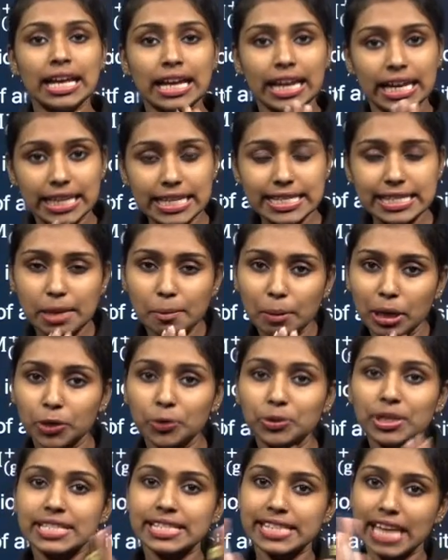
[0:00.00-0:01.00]
It is similar to
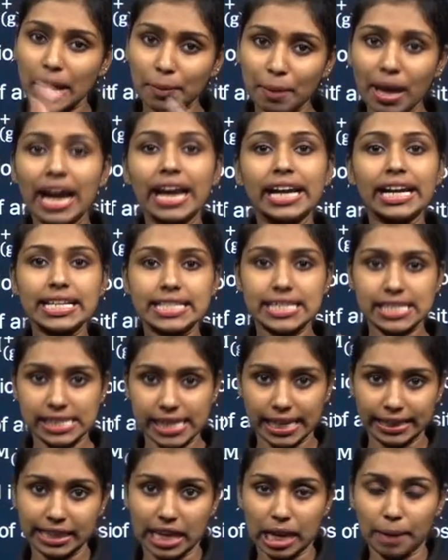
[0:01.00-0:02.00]
the same ionization
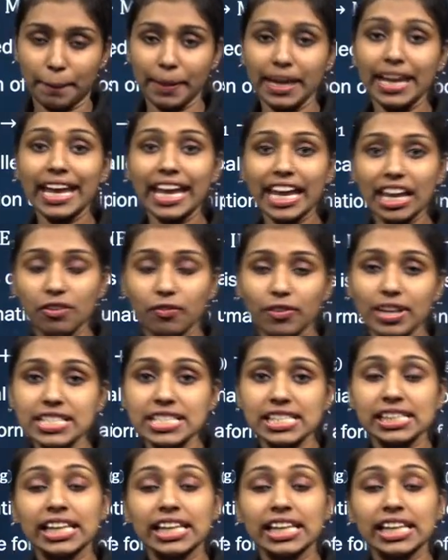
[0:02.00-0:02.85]
enthalpy in which